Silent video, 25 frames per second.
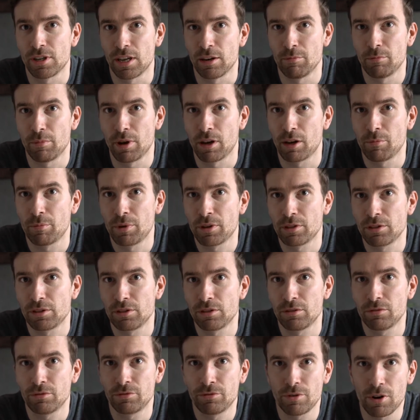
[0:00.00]
10
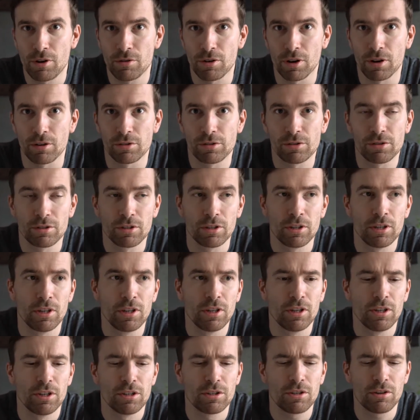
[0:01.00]
megapixel photos.
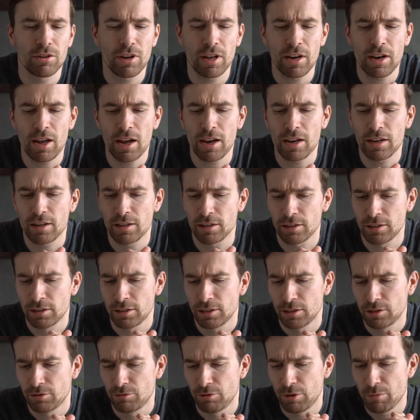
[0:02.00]
So then I
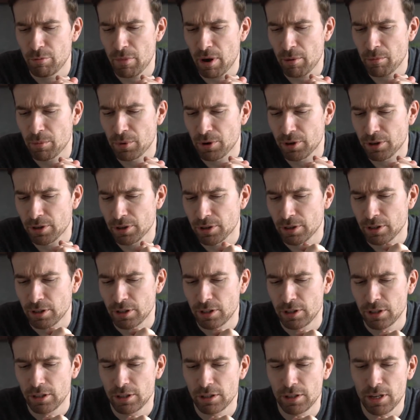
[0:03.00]
remembered
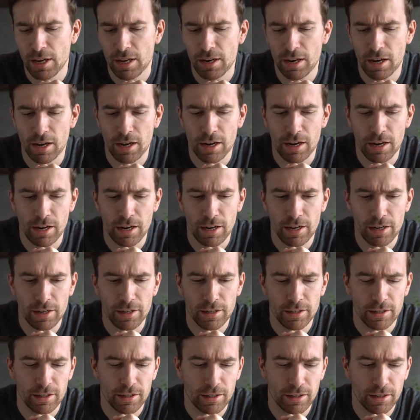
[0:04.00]
that
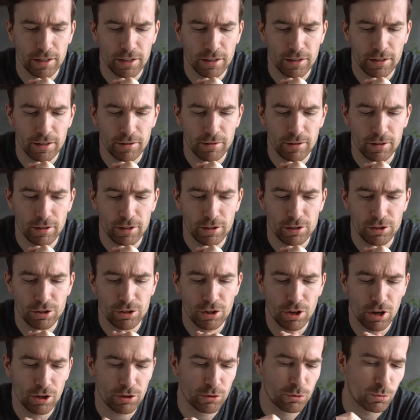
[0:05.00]
I
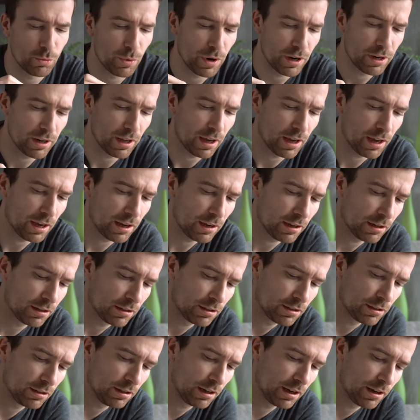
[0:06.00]
shot with a
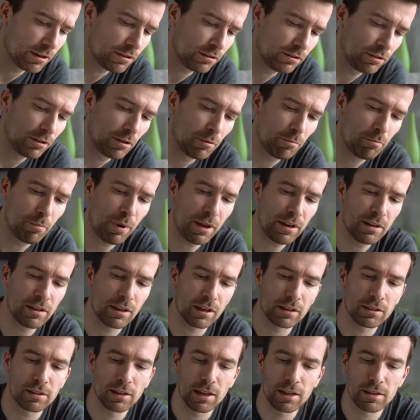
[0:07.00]
little
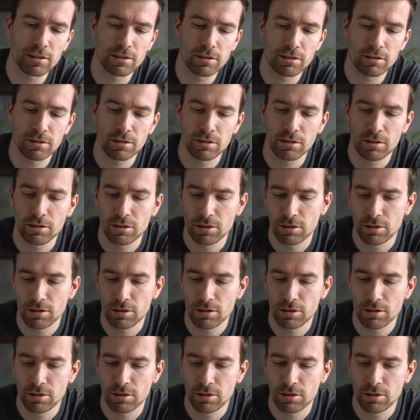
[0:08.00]
Pentax lens,